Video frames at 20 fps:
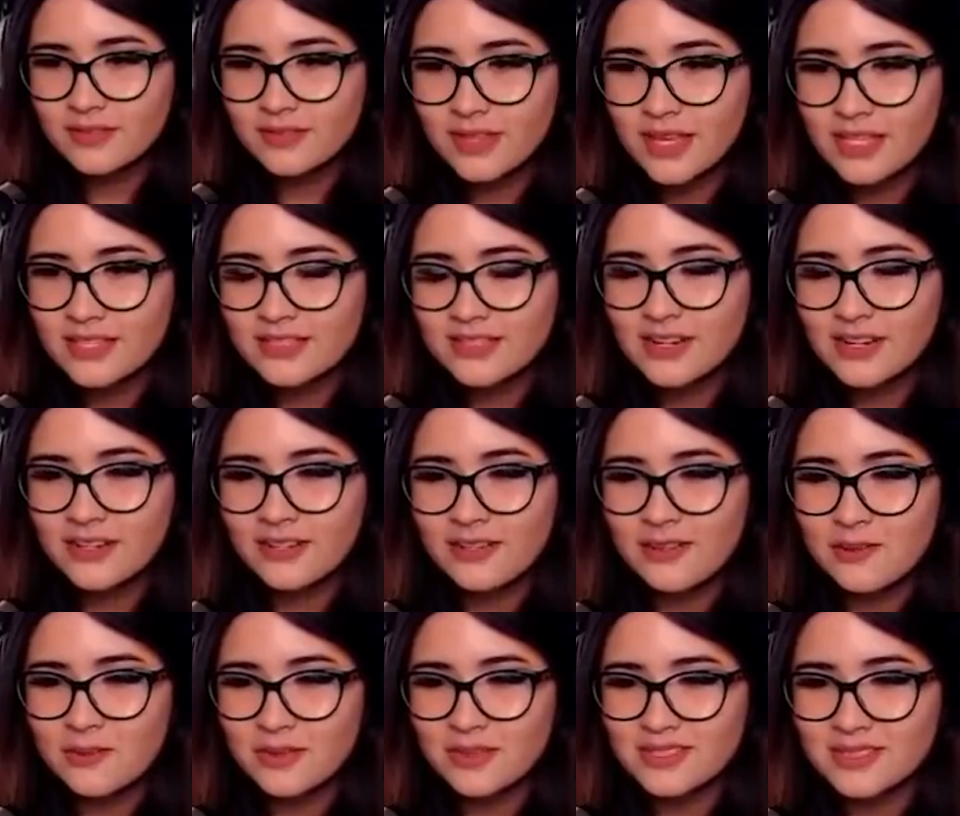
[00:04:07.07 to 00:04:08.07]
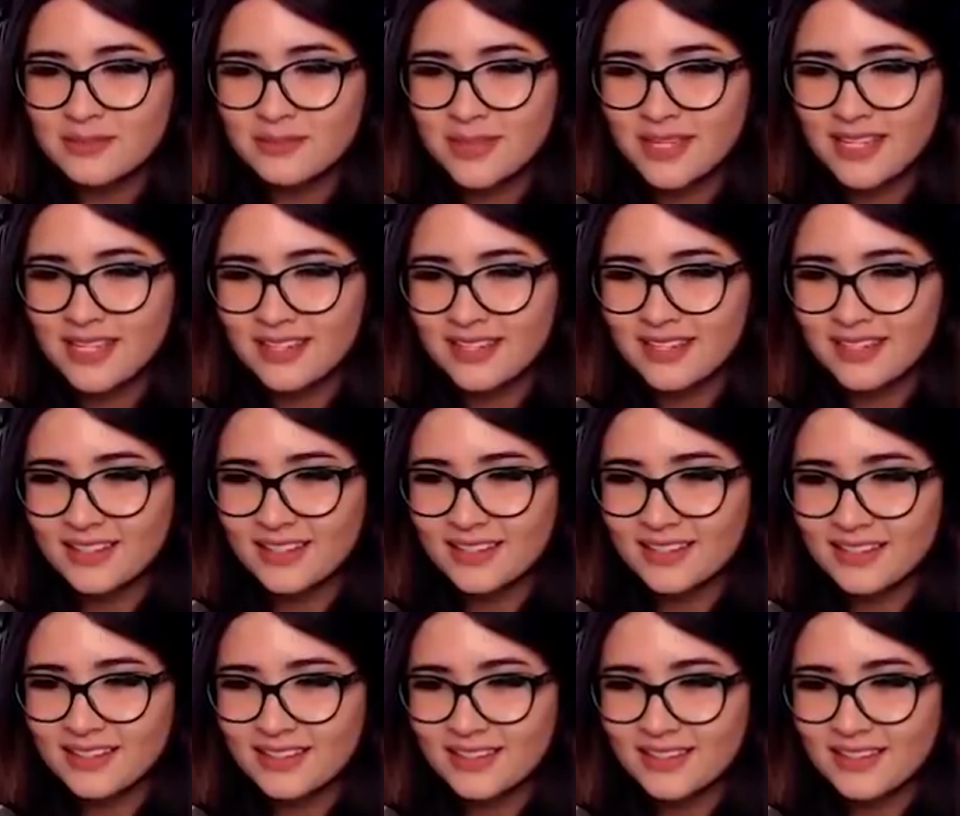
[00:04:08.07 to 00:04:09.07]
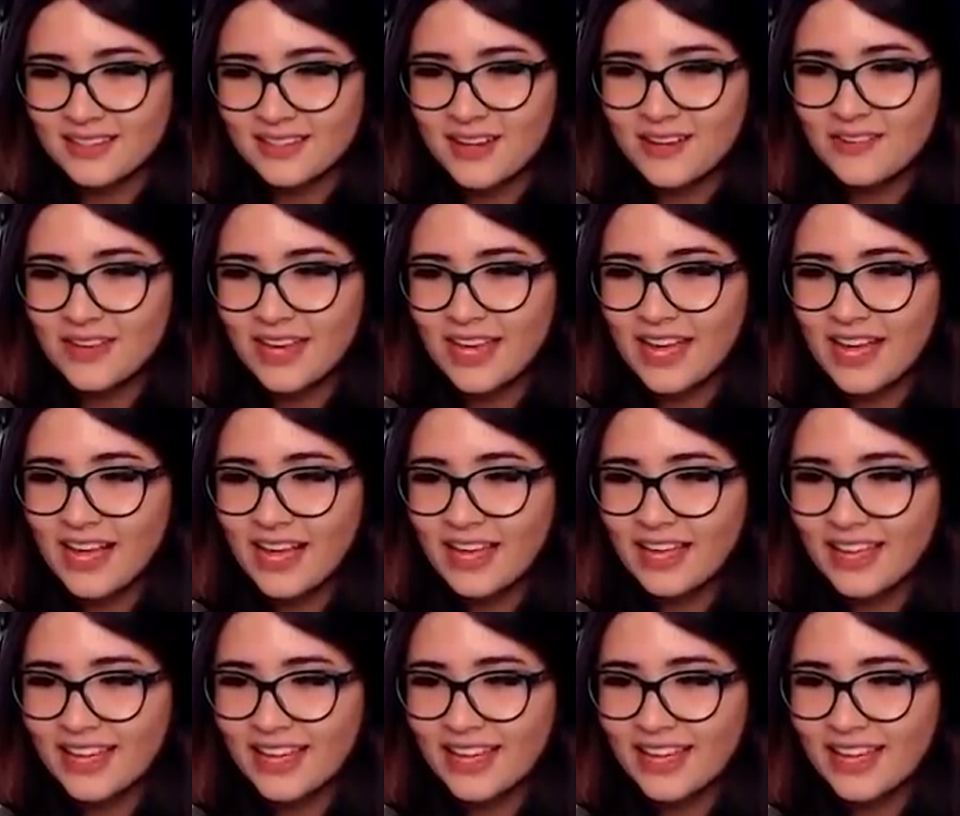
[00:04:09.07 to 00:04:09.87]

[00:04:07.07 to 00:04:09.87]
It's not you. It's me. Okay. Hi.